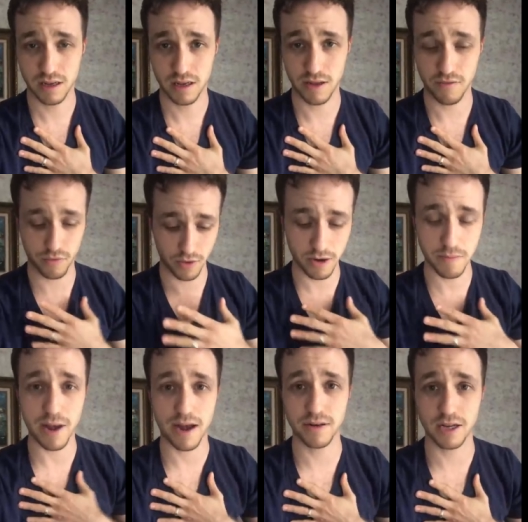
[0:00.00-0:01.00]
If we're
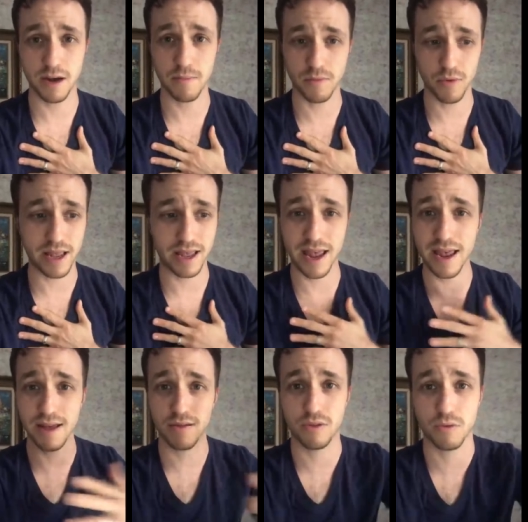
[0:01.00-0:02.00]
bound up, we
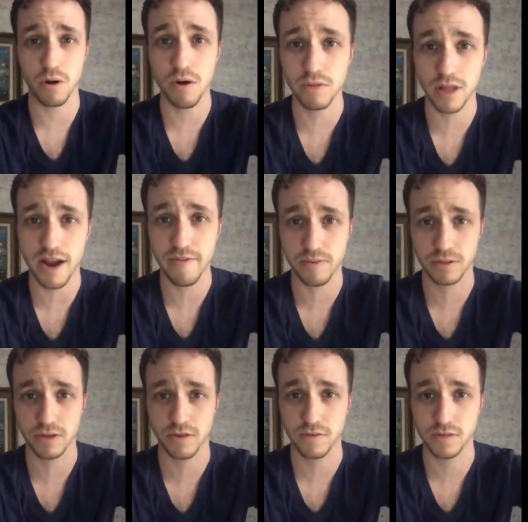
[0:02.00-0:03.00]
can't throw life
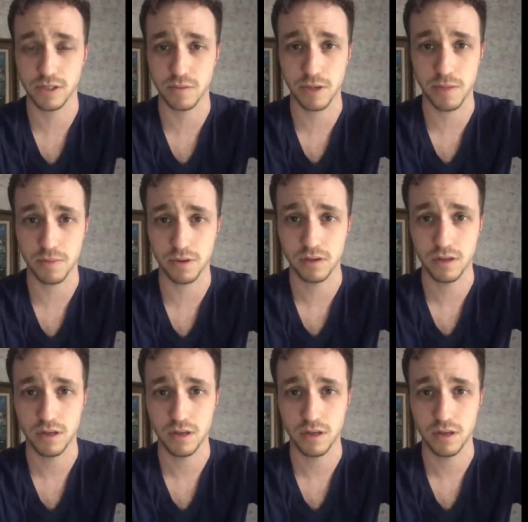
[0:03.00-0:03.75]
preservers to people